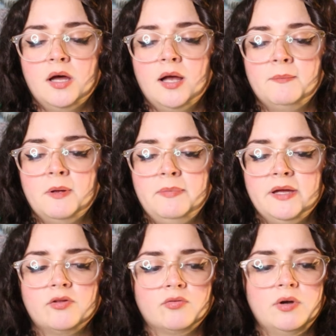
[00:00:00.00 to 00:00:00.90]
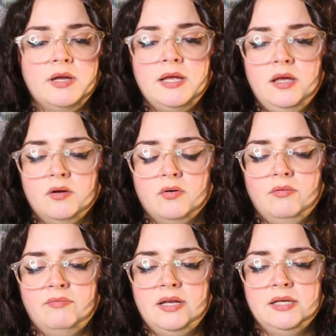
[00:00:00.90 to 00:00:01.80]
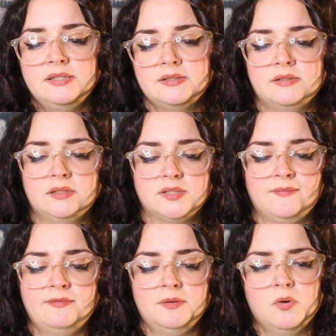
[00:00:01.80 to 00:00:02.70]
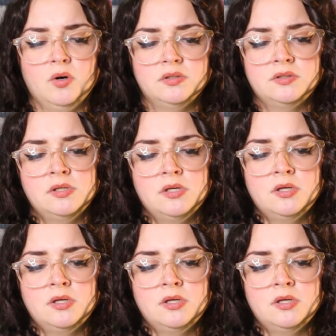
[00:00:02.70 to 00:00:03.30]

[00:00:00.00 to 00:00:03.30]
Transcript: um, Big Three or Venus, some of you Mars.